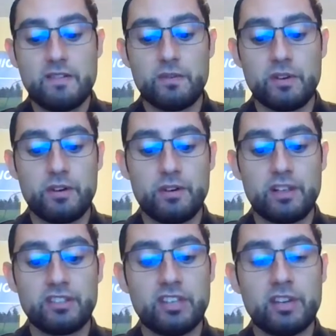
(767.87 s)
well, I
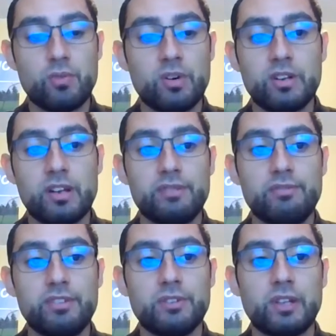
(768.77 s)
just take one and I
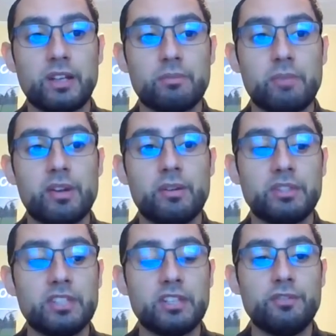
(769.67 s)
feel like better.
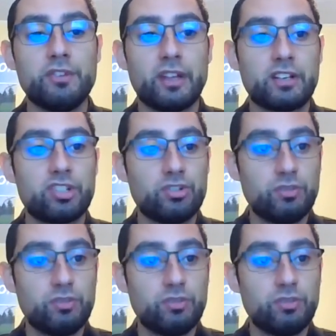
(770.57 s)
But then you feel like,